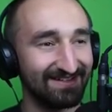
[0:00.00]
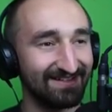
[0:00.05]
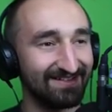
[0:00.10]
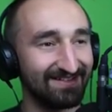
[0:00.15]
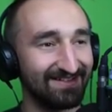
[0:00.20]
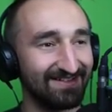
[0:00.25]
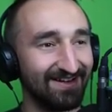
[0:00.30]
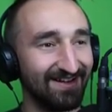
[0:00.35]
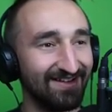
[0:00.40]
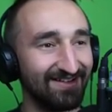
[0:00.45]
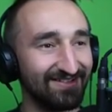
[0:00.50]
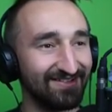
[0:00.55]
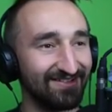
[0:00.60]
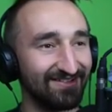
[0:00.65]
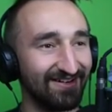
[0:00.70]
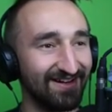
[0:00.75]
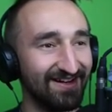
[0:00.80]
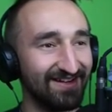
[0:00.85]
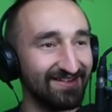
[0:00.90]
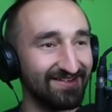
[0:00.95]
He's gone
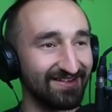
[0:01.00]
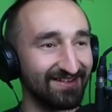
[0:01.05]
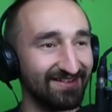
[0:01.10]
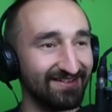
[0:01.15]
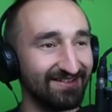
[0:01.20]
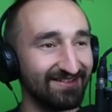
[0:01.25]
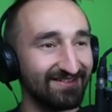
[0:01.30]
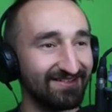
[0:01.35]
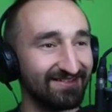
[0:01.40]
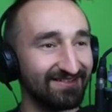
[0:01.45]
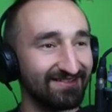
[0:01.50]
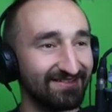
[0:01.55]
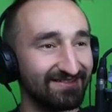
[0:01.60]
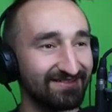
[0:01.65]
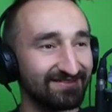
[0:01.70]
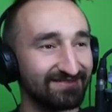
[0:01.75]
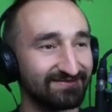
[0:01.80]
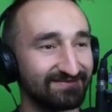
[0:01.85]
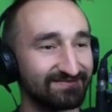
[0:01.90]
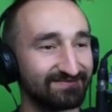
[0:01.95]
crazy. We need somebody
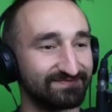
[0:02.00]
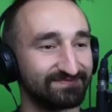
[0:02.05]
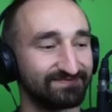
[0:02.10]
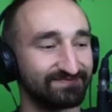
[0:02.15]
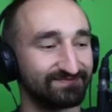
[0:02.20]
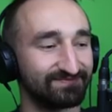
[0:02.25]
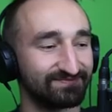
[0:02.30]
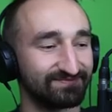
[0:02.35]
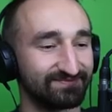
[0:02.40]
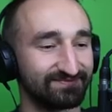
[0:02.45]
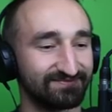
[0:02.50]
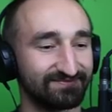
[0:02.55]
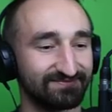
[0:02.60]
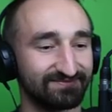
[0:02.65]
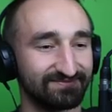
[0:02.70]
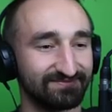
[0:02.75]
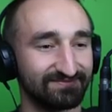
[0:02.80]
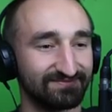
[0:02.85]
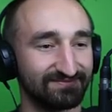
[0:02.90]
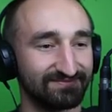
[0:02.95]
to come get their
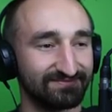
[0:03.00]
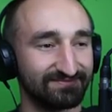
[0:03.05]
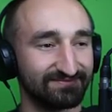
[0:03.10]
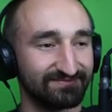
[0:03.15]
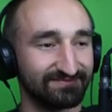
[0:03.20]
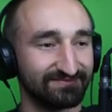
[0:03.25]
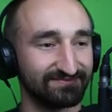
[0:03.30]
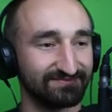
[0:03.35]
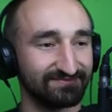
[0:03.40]
mans.